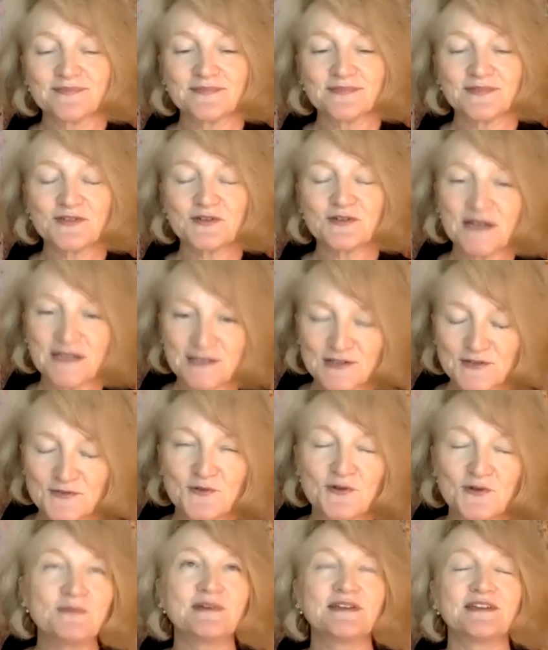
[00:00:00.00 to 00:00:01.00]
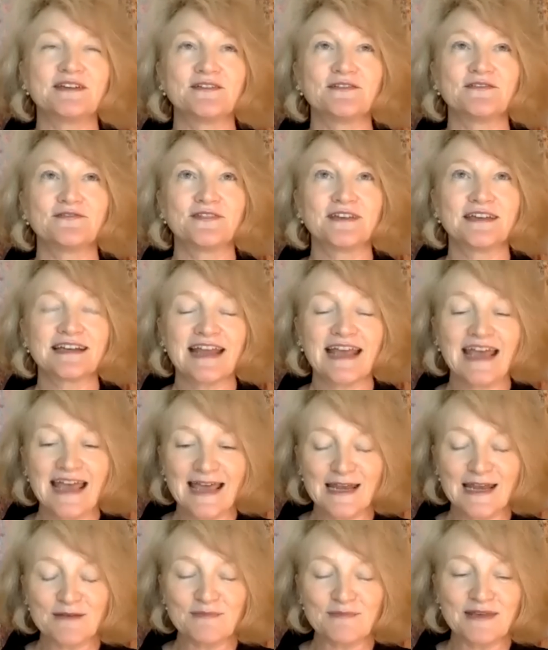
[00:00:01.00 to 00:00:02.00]
transformative, it
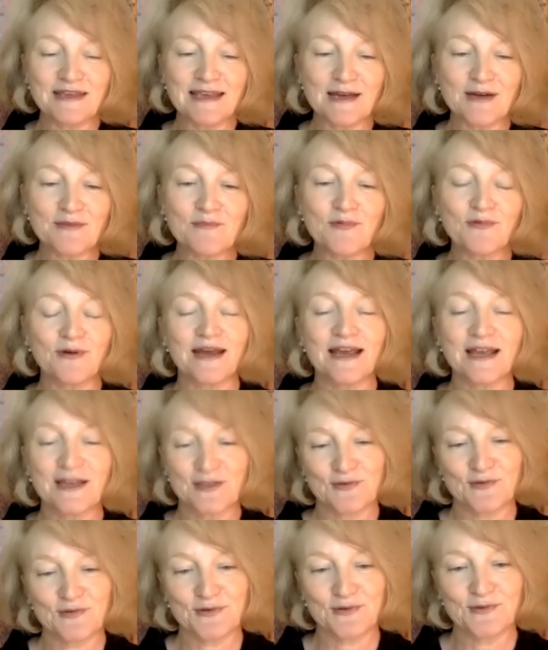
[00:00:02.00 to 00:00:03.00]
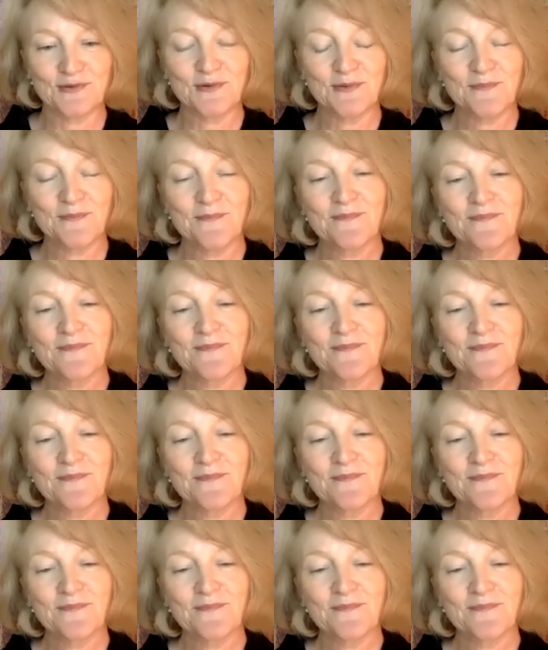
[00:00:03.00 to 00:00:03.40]
can be a breakthrough